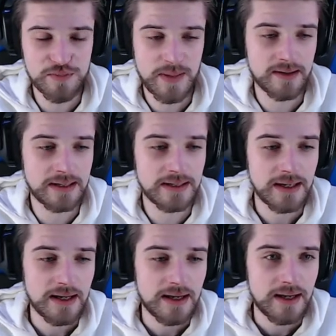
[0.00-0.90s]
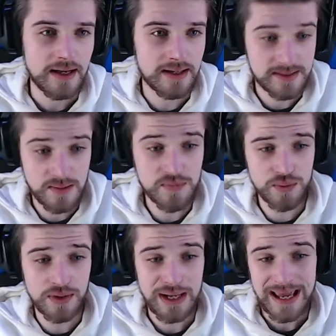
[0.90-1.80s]
Party, The Sims
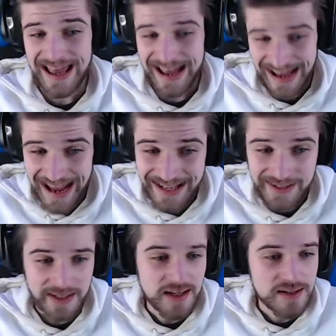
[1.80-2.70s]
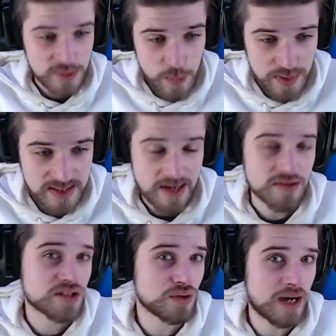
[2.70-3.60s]
1, and Superstar.
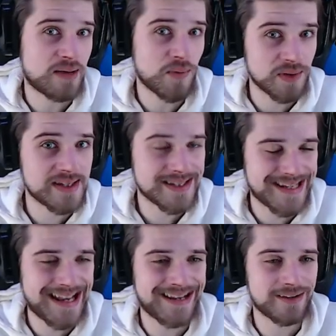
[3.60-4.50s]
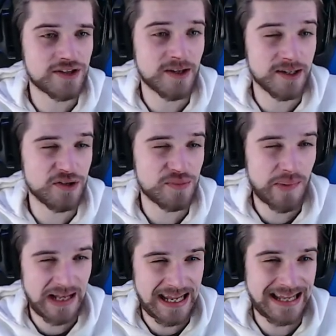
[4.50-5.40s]
So at one stage, I just
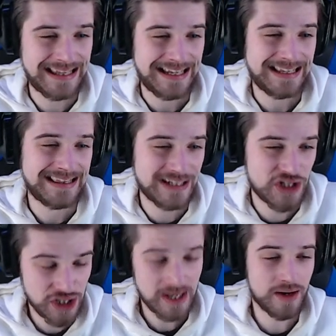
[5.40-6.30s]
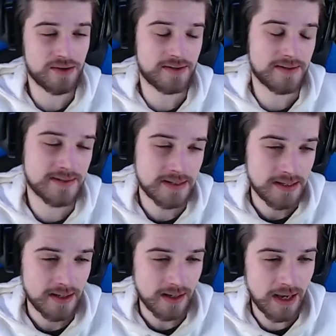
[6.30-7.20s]
played the shit out of this.
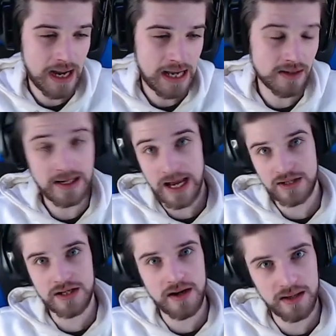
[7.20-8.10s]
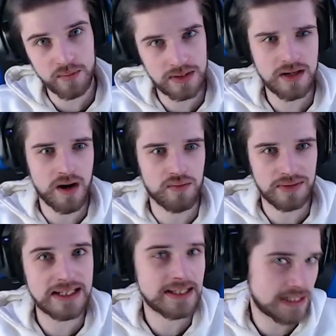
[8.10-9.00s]
And I actually kind of, when you got
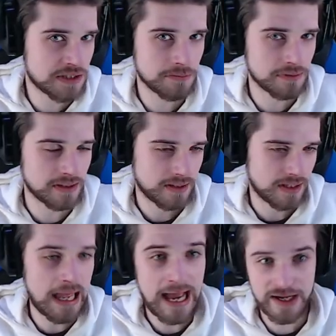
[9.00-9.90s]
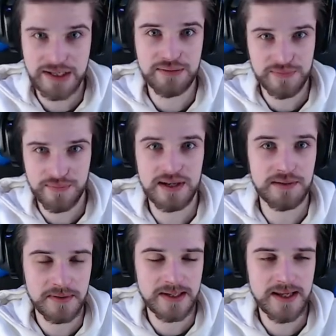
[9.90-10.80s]
really into it, it actually was
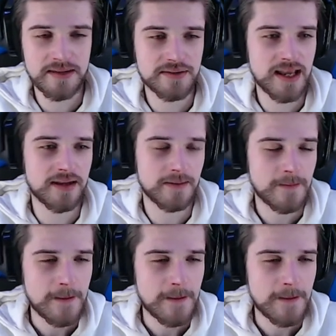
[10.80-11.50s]
really entertaining.